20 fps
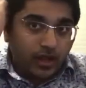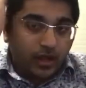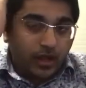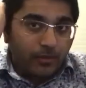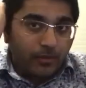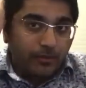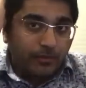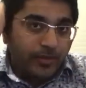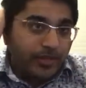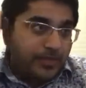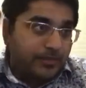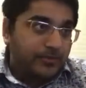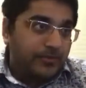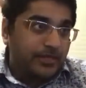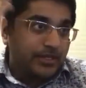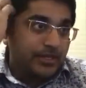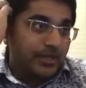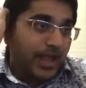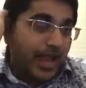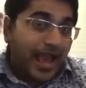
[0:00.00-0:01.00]
made
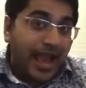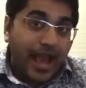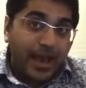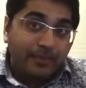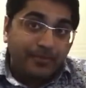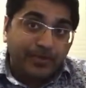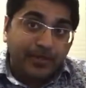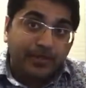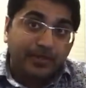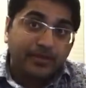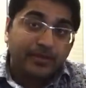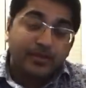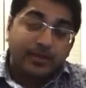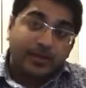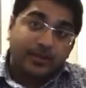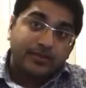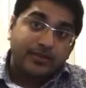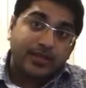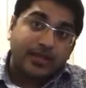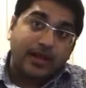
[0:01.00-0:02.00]
me happy
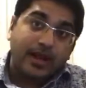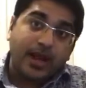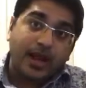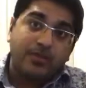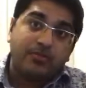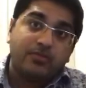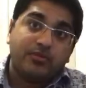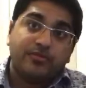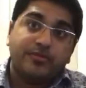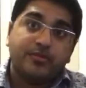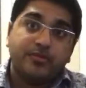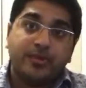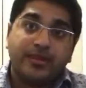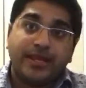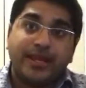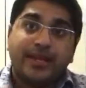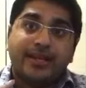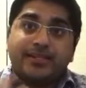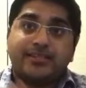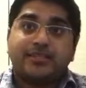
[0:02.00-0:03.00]
that I'm reviewing
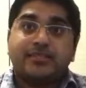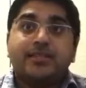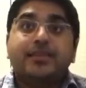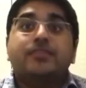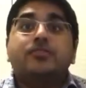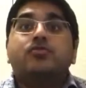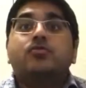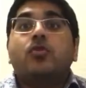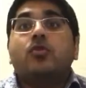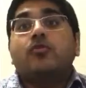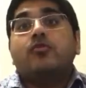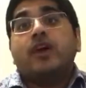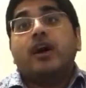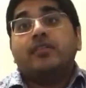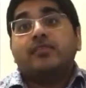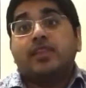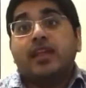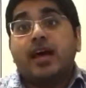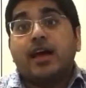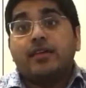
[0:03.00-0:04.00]
NXT and 205
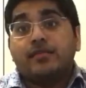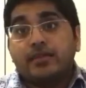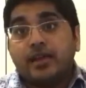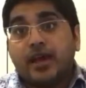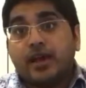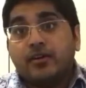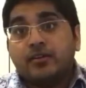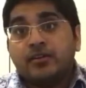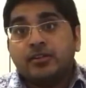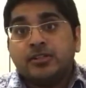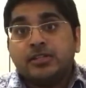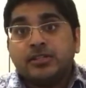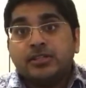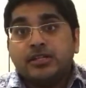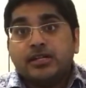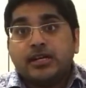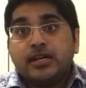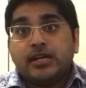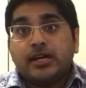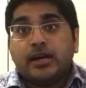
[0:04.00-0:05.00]
Live now.
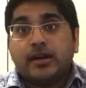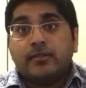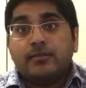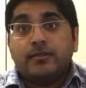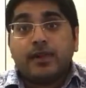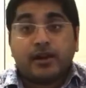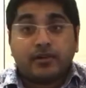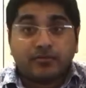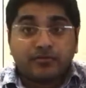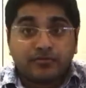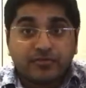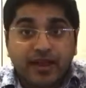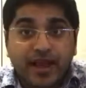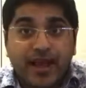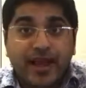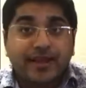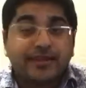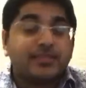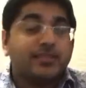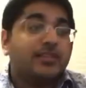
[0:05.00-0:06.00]
Matter of
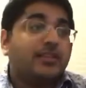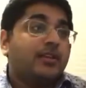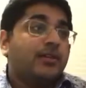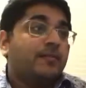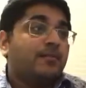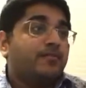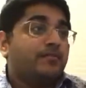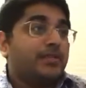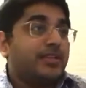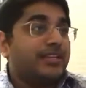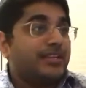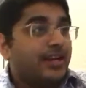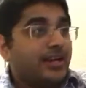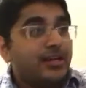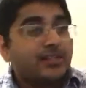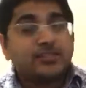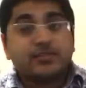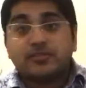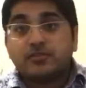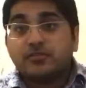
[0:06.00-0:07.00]
fact,
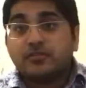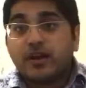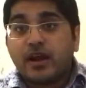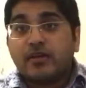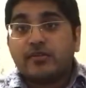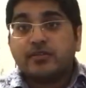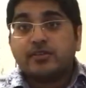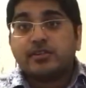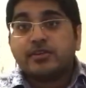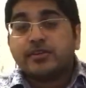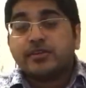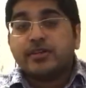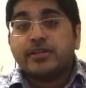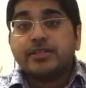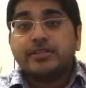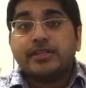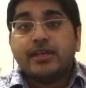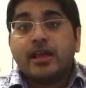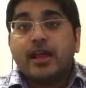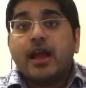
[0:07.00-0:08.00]
because of Survivor
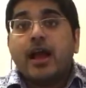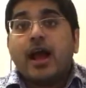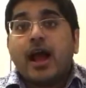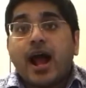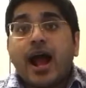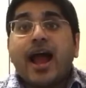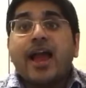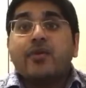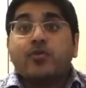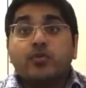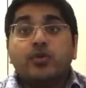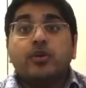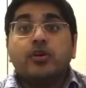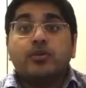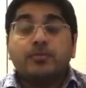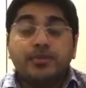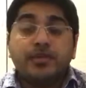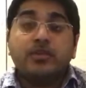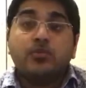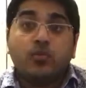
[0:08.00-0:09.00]
Series, I will
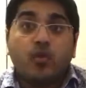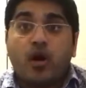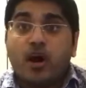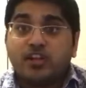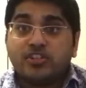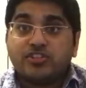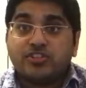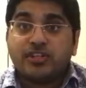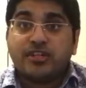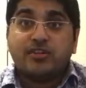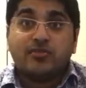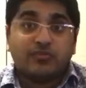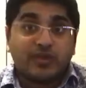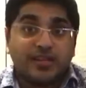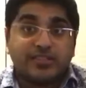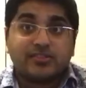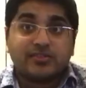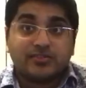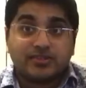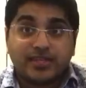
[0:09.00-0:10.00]
be watching
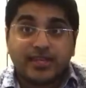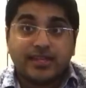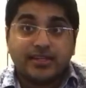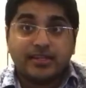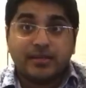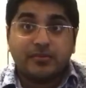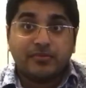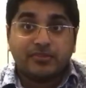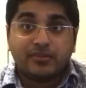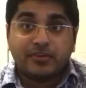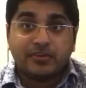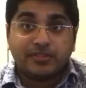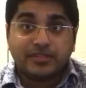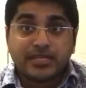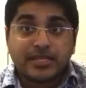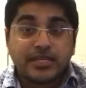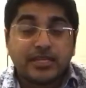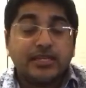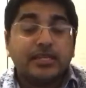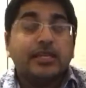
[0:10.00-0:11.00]
Wrestle Kingdom
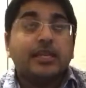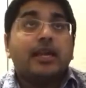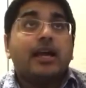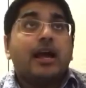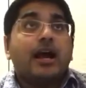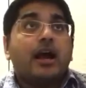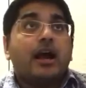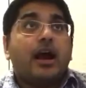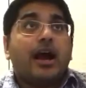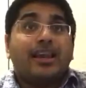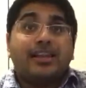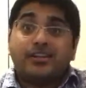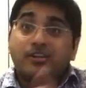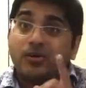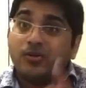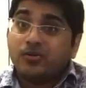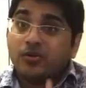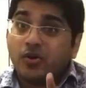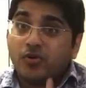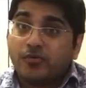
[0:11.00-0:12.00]
13. I
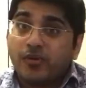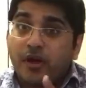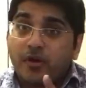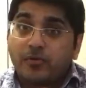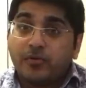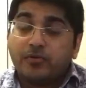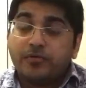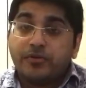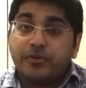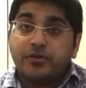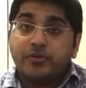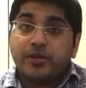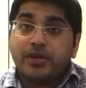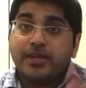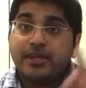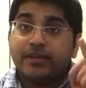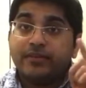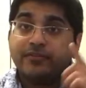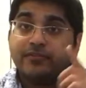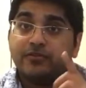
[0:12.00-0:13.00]
don't know if I'll review
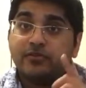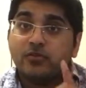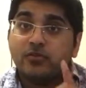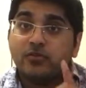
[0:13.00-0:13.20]
it. If you